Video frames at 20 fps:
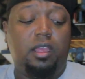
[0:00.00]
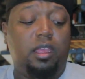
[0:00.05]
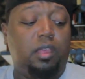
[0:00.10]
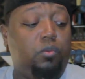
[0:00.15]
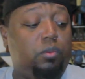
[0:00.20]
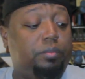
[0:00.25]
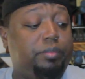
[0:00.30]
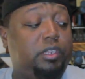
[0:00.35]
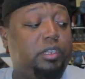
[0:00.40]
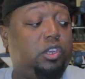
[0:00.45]
It
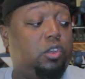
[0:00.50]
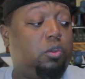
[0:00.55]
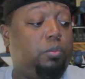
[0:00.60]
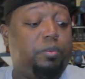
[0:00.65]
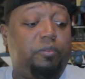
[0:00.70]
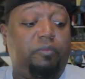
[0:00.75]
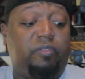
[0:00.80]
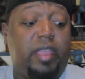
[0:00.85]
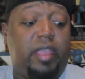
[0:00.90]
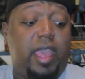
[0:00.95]
would be
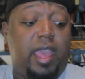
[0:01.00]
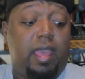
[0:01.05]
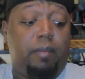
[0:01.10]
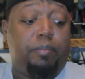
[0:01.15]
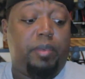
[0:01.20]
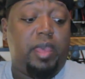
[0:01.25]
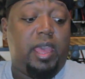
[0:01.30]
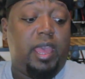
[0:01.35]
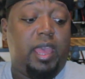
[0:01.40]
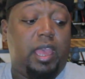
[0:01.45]
dope if they
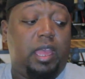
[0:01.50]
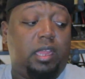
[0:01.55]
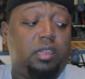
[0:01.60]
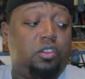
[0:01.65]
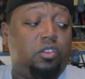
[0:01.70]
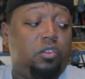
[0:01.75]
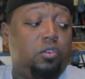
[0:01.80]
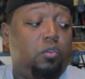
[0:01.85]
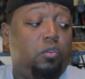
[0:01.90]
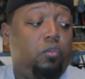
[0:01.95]
had
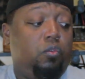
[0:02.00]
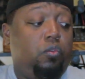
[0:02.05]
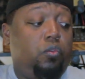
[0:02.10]
pads.